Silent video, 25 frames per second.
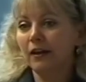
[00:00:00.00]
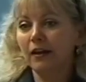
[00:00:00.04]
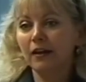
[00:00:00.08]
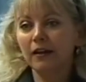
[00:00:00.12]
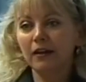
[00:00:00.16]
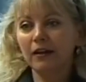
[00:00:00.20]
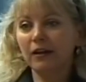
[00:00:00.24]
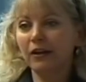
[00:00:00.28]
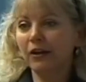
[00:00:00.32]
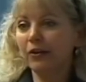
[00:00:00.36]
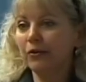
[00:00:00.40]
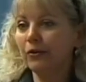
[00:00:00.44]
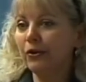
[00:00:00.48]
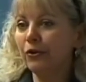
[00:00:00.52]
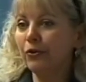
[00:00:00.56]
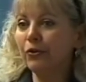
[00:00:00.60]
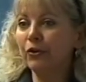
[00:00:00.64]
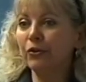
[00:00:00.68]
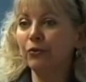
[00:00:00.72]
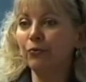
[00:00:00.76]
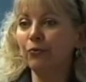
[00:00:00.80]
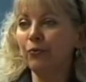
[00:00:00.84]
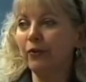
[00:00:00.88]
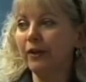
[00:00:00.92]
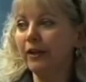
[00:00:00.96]
You know, you
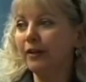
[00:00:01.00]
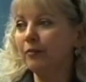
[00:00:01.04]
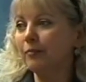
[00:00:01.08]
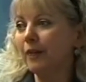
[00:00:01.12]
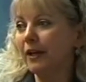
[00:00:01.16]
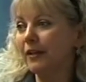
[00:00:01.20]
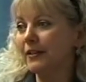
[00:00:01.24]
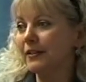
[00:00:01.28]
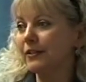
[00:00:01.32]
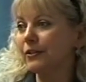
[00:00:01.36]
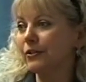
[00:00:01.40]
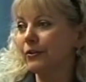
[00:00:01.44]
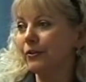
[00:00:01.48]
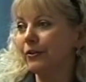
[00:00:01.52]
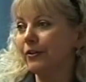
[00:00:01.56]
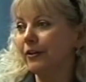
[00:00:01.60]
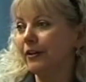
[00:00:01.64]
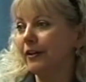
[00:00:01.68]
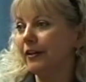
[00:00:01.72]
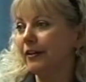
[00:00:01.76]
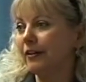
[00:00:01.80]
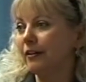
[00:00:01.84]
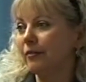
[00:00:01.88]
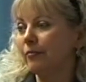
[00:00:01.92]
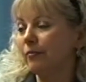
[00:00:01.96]
can read my
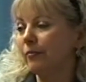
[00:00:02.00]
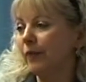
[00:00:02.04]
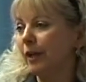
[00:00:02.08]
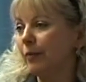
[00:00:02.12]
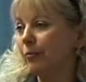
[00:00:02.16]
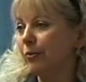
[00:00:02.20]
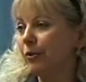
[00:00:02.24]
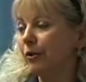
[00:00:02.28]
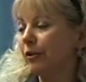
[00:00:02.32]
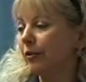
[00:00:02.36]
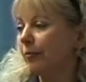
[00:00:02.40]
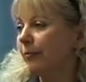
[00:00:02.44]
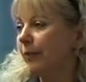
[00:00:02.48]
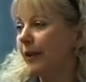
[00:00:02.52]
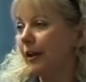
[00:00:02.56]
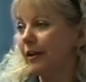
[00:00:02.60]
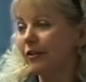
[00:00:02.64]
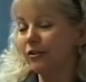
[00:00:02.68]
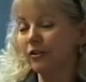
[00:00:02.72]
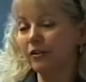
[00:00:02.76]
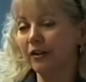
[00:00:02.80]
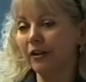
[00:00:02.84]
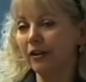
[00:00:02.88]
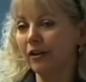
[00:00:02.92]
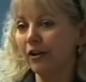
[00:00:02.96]
story in my book,
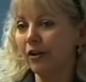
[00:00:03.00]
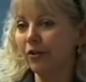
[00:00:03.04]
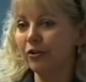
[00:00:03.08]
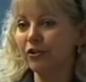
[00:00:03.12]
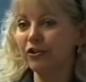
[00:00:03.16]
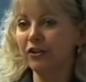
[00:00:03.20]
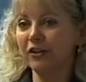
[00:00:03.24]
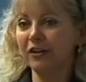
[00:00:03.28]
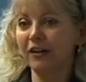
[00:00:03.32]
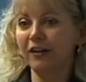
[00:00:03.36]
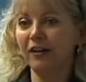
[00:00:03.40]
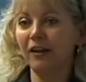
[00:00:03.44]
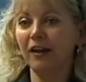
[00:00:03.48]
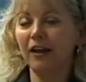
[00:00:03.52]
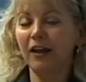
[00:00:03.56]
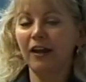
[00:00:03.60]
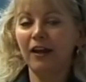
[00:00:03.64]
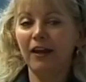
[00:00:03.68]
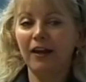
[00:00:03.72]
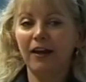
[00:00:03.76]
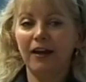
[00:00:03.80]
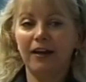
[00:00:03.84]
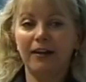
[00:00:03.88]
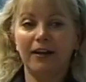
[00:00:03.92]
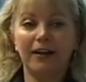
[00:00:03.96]
Compassionate Coaching.
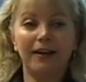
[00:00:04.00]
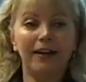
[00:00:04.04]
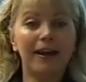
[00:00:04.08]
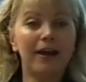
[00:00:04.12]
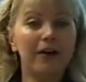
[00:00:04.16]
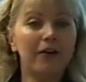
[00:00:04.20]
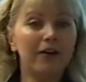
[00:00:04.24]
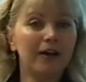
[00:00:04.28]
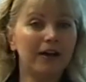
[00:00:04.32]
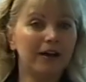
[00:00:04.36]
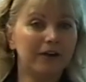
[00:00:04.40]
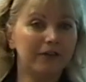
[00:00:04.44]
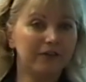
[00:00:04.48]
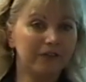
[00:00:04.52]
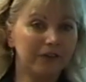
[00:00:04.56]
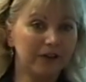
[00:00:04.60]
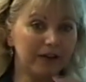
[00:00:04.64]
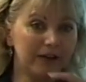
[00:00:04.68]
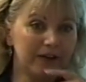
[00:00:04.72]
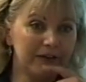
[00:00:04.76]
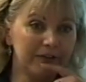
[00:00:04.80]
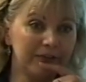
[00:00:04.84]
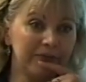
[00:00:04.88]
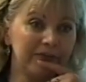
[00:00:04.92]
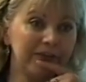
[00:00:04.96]
And I now have
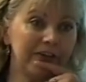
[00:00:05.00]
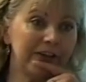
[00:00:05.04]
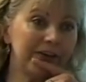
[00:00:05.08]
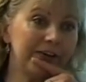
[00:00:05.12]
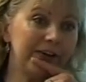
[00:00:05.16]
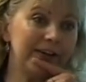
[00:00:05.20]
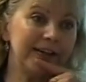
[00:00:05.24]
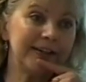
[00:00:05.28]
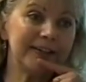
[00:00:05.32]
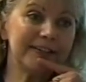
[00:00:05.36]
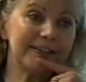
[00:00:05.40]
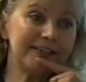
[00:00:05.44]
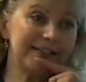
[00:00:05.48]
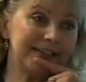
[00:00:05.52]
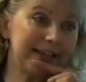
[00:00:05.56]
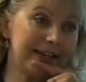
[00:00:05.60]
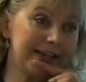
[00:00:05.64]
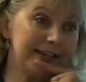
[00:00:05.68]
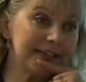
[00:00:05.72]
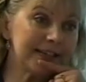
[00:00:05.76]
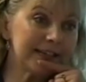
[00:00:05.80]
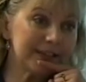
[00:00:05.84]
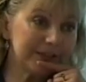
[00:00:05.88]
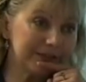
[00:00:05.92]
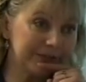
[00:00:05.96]
a very
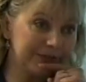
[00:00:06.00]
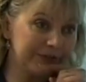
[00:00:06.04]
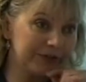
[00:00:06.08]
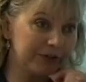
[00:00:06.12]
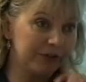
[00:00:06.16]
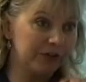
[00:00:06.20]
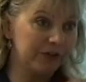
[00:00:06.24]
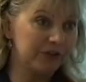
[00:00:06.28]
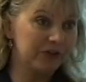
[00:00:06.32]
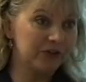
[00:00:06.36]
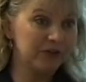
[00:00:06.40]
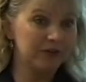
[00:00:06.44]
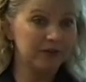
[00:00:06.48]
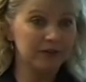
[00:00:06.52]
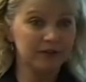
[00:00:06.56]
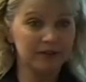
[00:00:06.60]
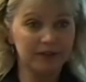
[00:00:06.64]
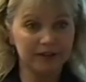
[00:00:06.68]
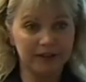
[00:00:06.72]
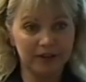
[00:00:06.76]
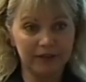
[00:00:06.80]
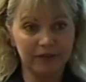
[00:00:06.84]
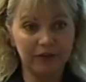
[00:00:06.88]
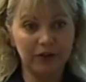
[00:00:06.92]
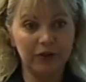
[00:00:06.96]
extensive
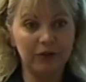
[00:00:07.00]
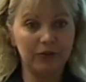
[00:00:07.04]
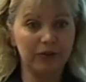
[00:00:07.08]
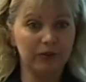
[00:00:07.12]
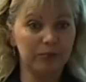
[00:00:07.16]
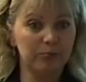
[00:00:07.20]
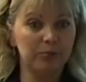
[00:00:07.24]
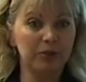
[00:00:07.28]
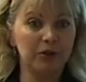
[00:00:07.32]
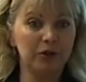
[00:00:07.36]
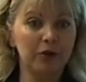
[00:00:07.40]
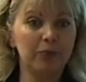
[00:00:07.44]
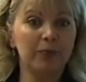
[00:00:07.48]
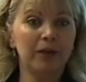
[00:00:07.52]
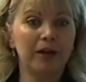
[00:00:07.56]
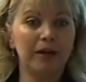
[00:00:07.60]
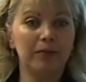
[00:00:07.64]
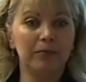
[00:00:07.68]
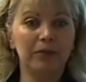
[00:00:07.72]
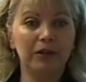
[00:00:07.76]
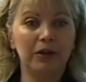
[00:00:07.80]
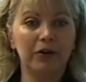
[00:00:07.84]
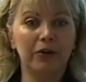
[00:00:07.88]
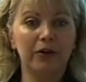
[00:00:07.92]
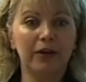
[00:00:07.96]
version giving you the
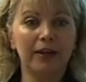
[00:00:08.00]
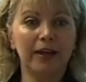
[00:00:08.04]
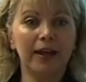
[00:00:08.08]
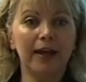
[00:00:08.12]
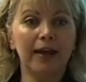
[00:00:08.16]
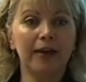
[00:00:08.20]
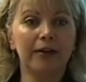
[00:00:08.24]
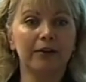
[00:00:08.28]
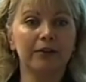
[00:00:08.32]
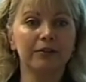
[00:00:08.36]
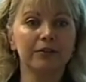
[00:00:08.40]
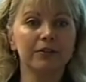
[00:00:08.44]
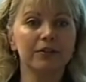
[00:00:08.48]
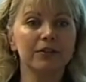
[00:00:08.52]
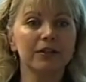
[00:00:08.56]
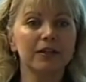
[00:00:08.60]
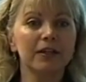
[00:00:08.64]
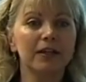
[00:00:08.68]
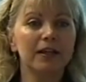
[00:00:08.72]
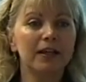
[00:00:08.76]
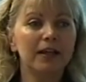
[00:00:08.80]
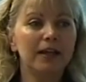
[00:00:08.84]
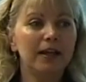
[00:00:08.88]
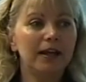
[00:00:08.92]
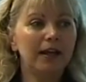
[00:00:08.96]
blow-by-blow account
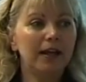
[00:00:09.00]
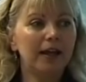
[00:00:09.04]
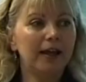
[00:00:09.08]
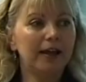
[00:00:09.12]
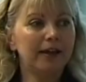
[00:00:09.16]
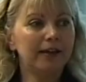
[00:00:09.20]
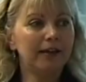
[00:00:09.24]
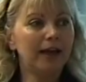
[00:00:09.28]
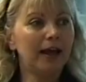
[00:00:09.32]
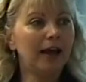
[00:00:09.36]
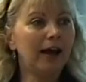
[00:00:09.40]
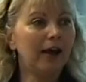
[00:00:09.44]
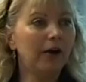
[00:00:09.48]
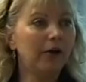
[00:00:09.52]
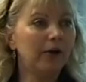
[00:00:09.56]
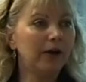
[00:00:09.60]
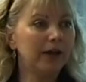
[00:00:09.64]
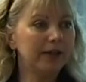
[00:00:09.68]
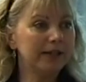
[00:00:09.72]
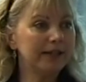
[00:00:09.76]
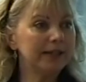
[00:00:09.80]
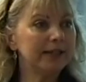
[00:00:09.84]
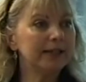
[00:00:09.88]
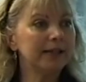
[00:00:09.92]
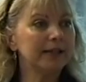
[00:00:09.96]
and how
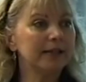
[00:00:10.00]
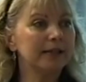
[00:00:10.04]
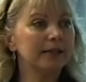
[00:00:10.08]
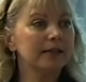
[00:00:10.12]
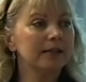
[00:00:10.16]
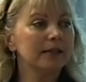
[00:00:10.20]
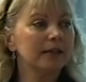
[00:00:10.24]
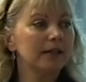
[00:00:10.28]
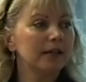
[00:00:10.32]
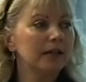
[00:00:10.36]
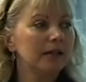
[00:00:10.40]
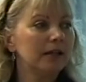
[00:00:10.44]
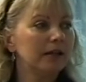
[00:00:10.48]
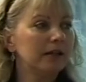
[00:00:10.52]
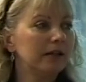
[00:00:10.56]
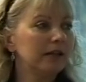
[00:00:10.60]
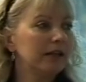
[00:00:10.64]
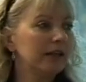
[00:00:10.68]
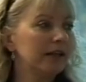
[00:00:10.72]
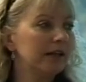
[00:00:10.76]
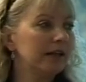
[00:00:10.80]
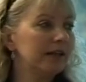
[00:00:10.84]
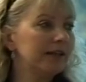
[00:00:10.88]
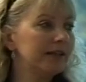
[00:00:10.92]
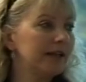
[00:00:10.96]
I did it
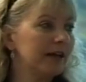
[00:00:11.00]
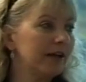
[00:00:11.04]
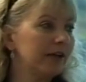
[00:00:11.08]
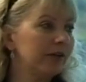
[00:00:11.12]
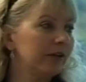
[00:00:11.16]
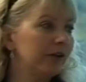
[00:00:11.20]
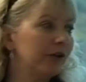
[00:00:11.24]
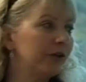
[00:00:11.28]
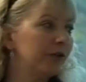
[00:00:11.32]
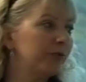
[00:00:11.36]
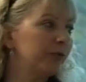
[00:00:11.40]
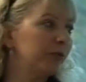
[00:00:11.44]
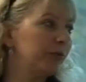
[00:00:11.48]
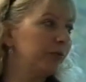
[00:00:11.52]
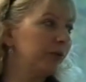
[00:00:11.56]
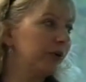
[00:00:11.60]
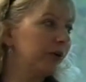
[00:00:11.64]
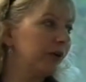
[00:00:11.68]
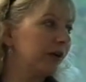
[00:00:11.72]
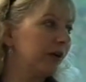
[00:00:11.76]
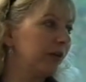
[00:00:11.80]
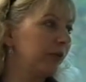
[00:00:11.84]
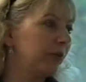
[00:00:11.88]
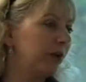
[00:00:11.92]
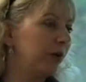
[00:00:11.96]
in a downloadable
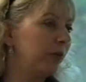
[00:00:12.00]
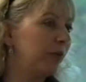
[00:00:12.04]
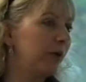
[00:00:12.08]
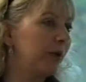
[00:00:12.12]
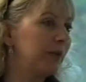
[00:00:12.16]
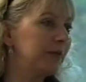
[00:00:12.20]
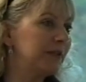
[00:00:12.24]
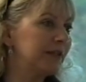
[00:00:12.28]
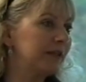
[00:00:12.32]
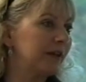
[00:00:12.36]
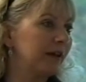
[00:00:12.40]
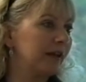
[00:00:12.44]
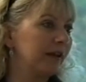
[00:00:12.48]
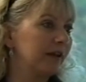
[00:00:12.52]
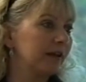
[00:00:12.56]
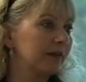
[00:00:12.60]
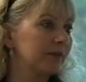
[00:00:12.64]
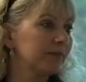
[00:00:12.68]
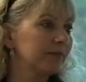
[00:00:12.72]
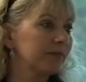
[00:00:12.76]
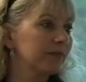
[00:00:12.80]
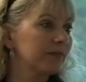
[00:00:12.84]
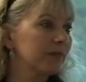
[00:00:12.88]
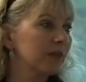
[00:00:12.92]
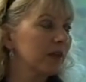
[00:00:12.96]
book on my website.
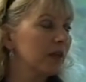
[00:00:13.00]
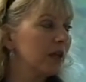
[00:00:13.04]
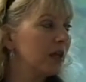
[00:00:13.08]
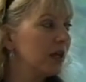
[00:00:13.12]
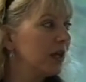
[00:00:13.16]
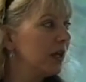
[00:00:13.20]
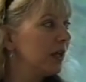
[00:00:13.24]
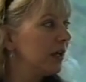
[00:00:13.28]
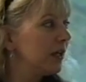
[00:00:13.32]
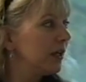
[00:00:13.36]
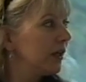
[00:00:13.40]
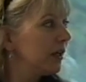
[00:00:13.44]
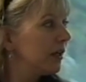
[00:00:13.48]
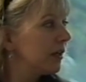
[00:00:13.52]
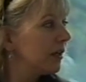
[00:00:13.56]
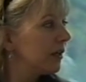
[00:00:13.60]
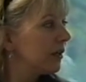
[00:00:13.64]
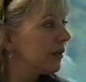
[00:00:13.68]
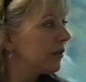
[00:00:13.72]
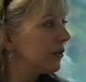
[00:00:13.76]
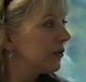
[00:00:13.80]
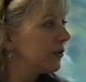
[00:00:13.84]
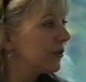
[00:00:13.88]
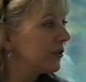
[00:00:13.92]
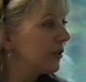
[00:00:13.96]

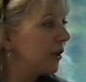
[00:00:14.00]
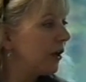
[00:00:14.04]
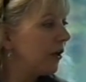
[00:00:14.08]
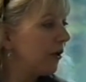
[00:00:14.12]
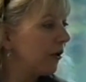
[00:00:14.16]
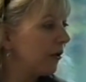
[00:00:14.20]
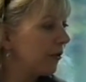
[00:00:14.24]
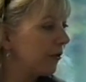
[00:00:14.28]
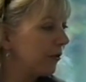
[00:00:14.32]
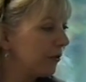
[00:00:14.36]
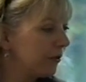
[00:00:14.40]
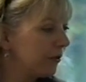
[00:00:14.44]
So,